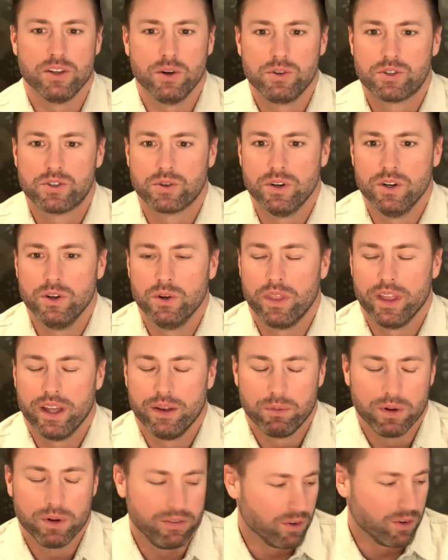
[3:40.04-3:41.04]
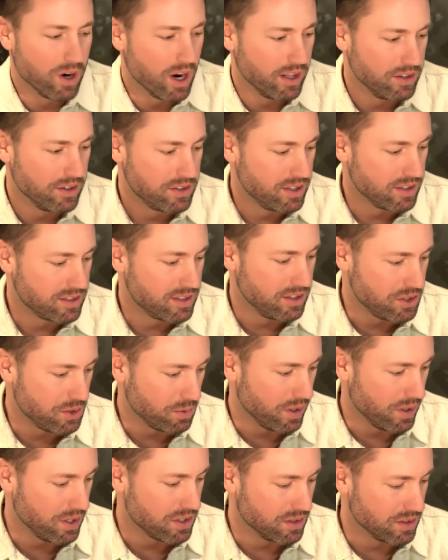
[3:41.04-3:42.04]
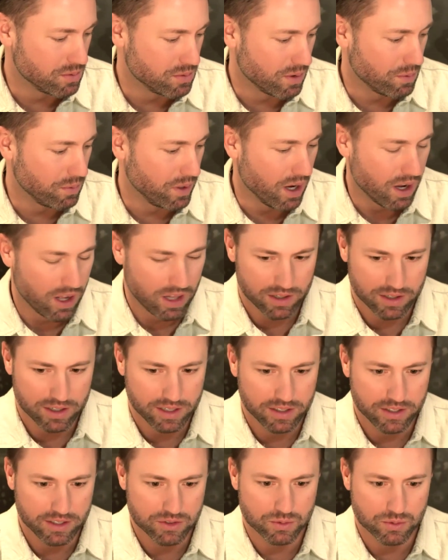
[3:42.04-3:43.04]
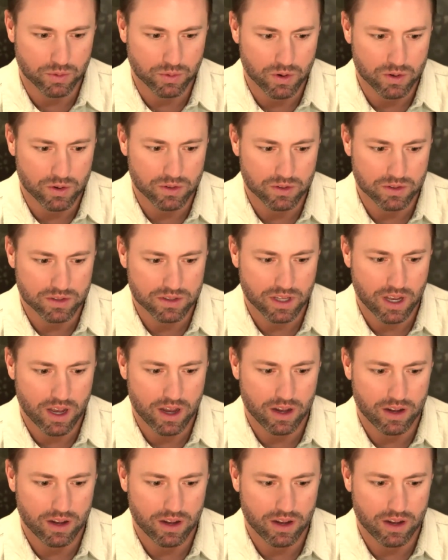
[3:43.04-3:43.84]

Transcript: It's so true that we've run into situations where we all are in these roles